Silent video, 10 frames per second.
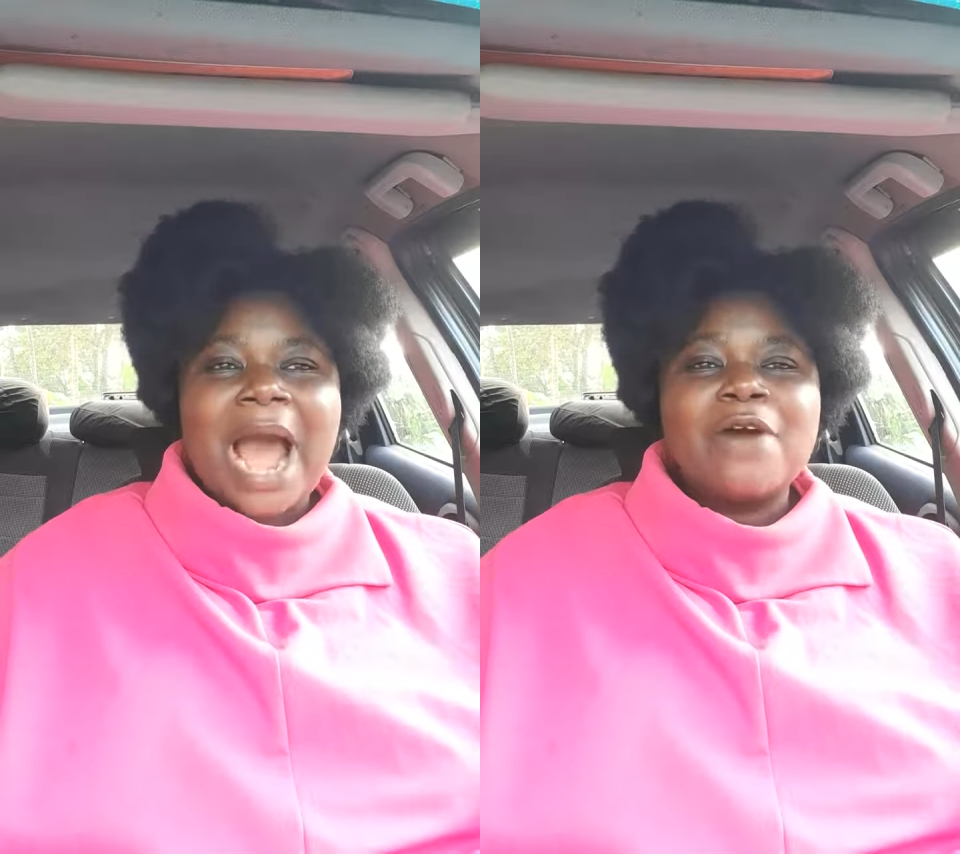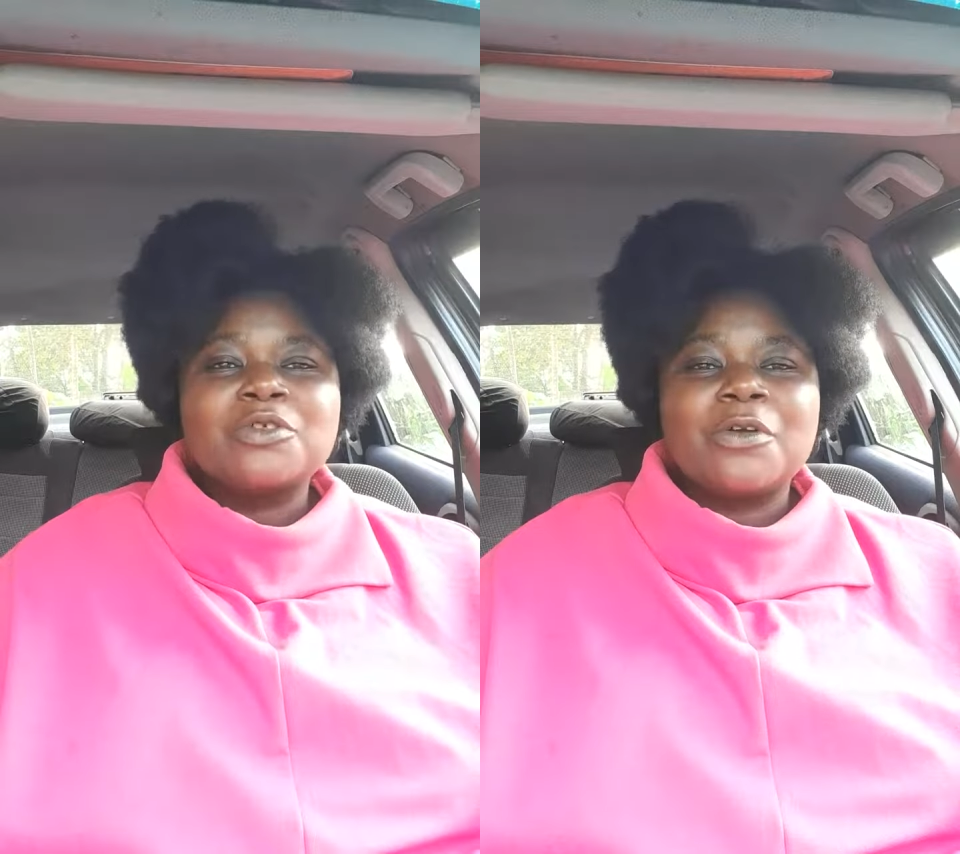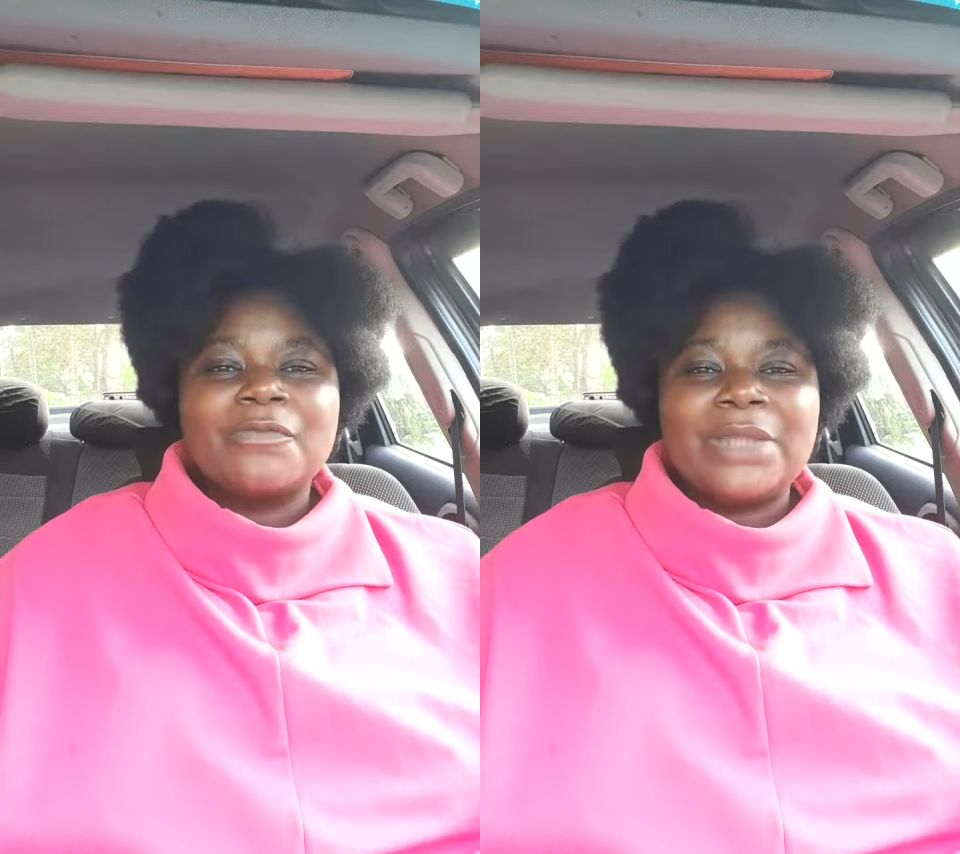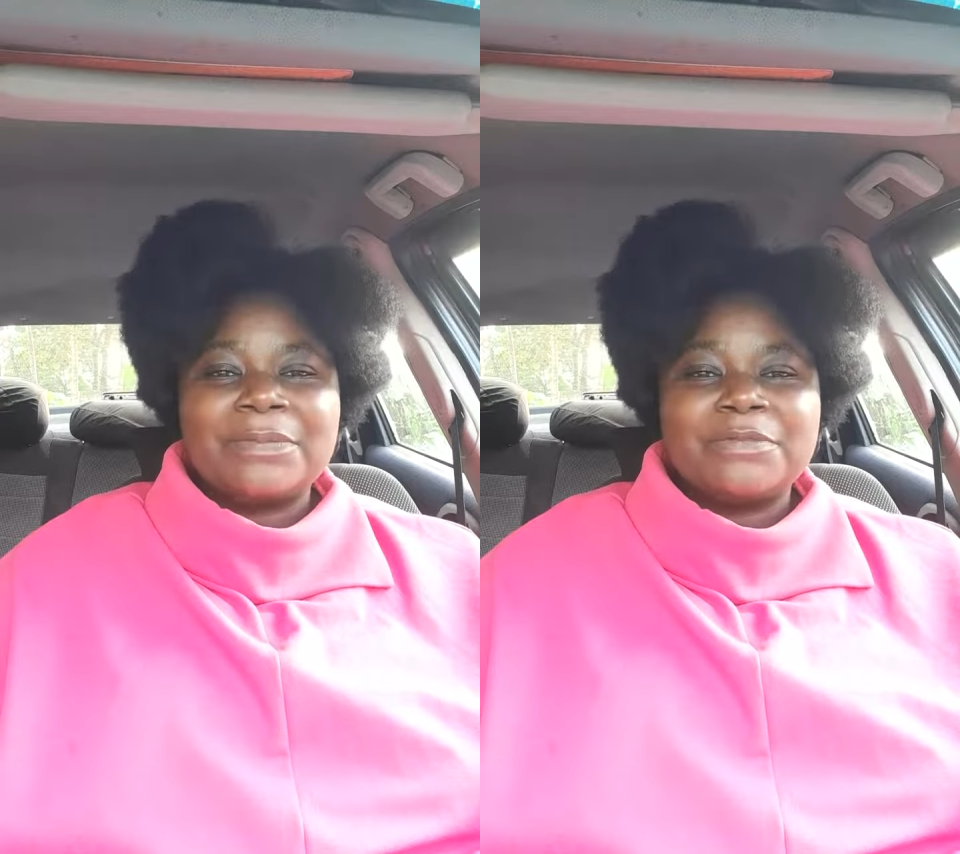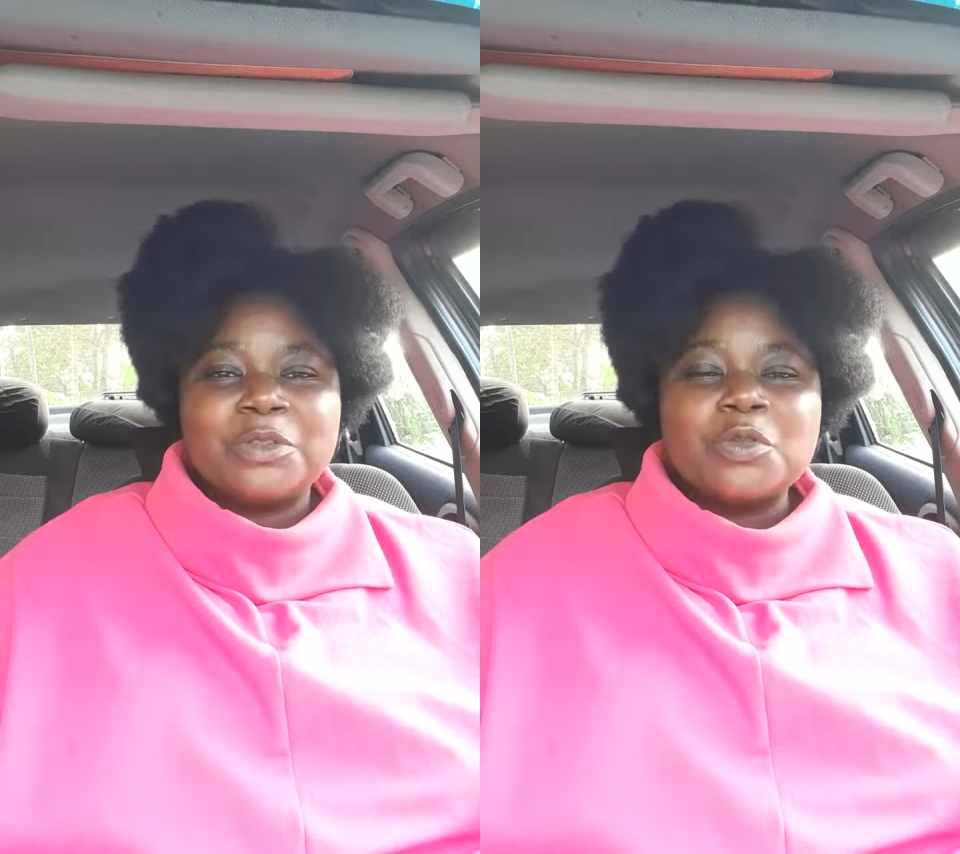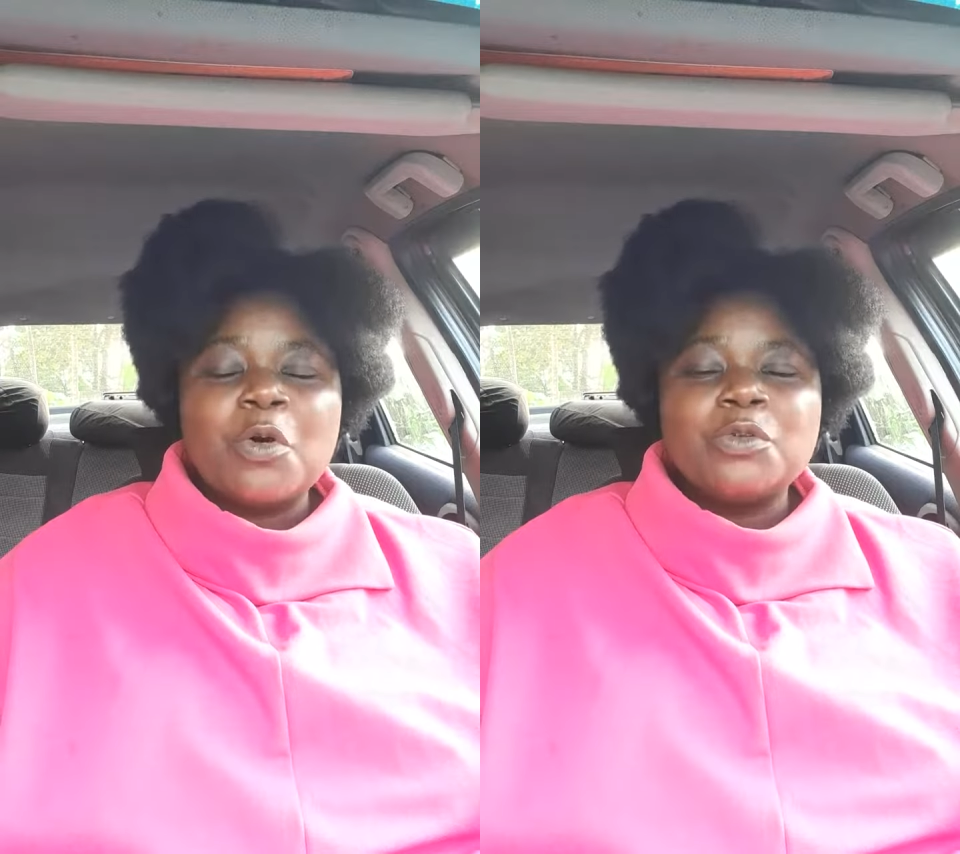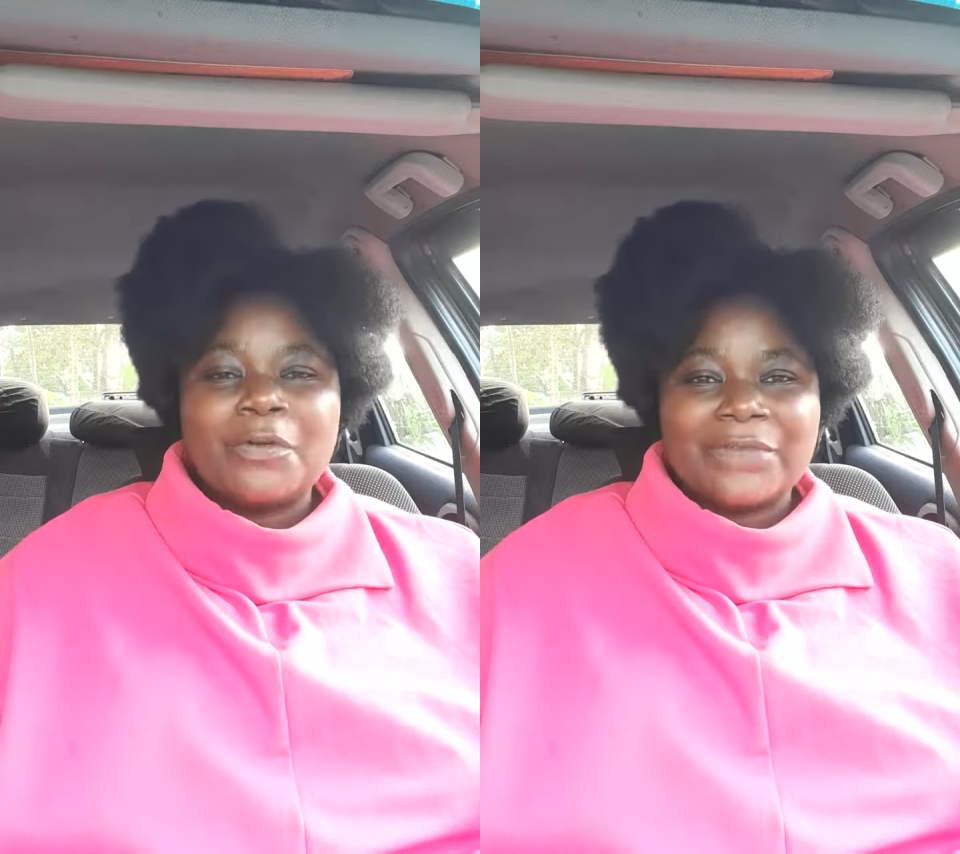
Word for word: out of the zone